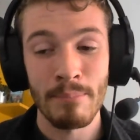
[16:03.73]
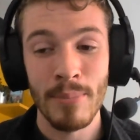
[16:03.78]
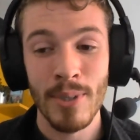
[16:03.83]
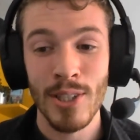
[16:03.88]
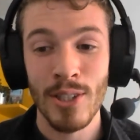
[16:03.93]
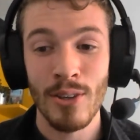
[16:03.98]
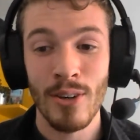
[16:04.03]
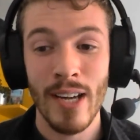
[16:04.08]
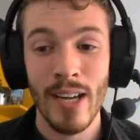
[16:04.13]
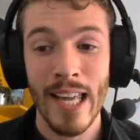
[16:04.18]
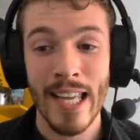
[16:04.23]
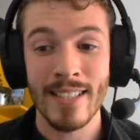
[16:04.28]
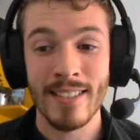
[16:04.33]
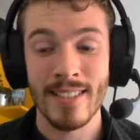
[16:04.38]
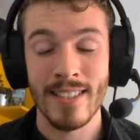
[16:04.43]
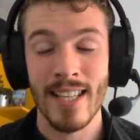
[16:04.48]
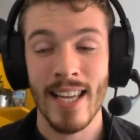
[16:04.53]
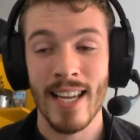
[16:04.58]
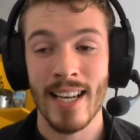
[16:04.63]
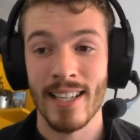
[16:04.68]
But you're
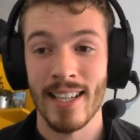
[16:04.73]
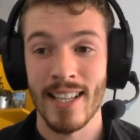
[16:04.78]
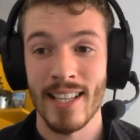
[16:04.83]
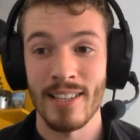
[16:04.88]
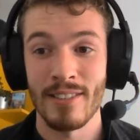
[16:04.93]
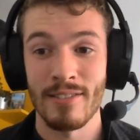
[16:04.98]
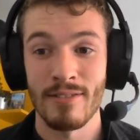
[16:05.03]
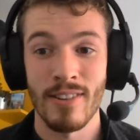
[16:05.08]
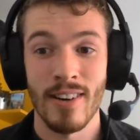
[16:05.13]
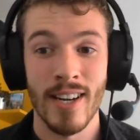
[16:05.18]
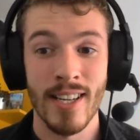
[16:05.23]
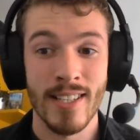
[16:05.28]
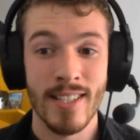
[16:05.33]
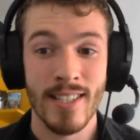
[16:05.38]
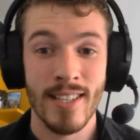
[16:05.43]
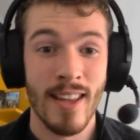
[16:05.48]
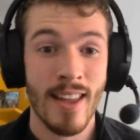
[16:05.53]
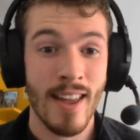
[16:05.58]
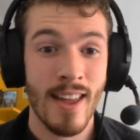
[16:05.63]
exactly right.